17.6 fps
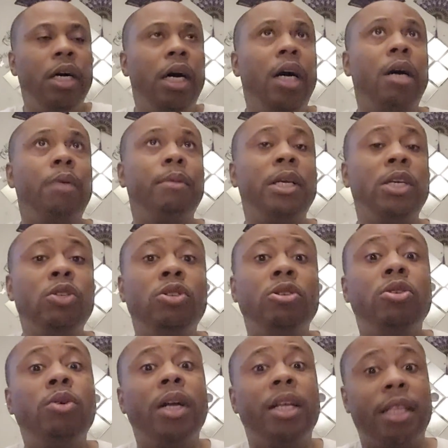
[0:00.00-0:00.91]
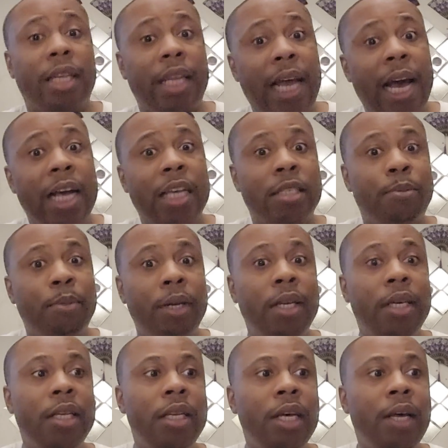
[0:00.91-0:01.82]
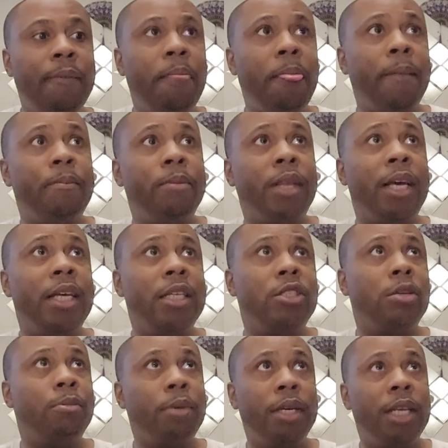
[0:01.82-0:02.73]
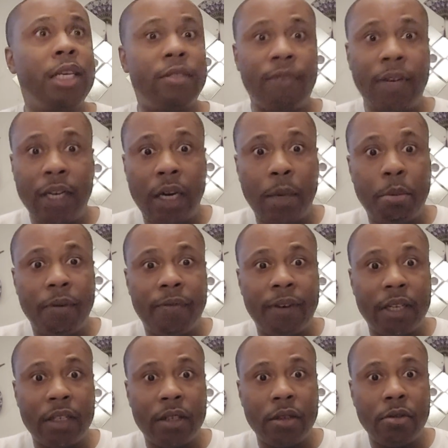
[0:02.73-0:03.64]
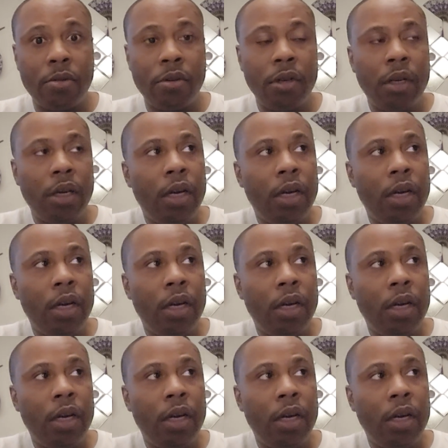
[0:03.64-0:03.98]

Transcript: They usually do it at the last minute, and to me, that's very unprofessional.